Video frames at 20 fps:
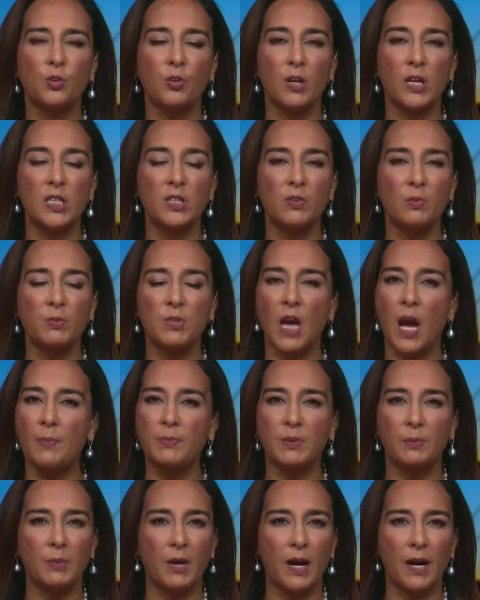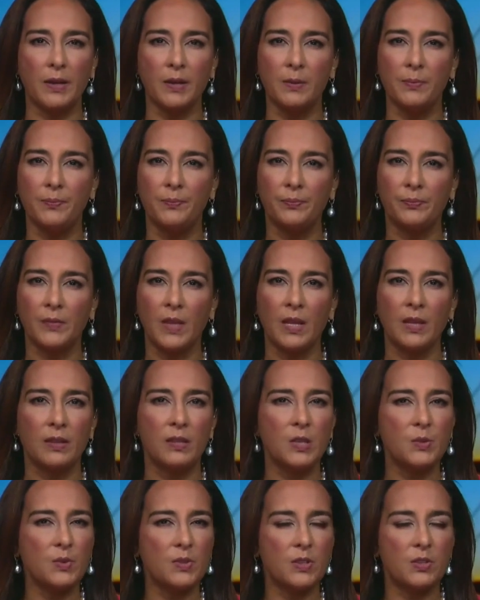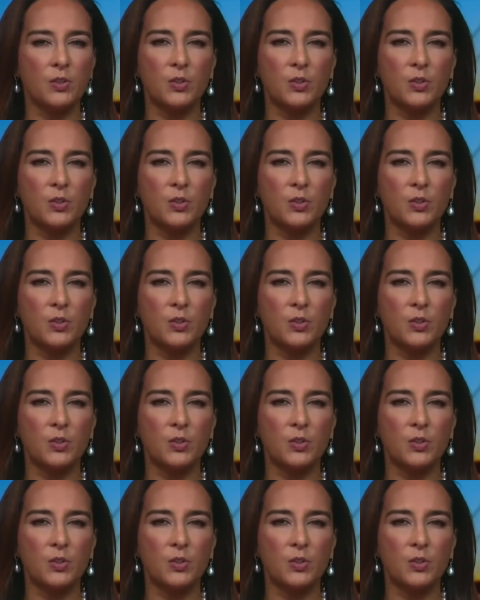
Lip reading: disgrace from top to bottom. This was a